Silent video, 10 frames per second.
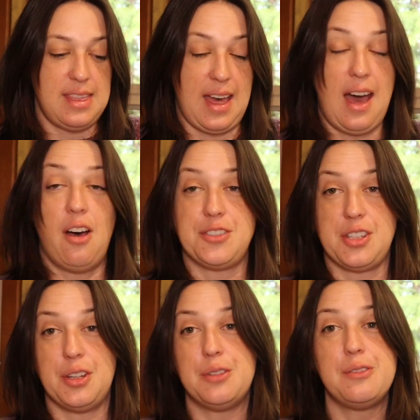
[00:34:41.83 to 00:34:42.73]
That
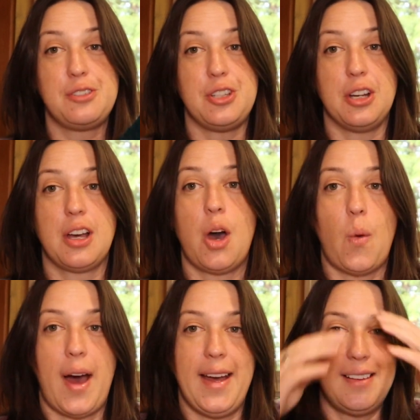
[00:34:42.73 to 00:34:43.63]
also took a
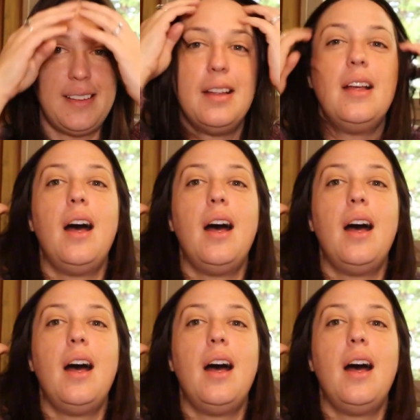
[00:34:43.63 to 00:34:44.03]
while.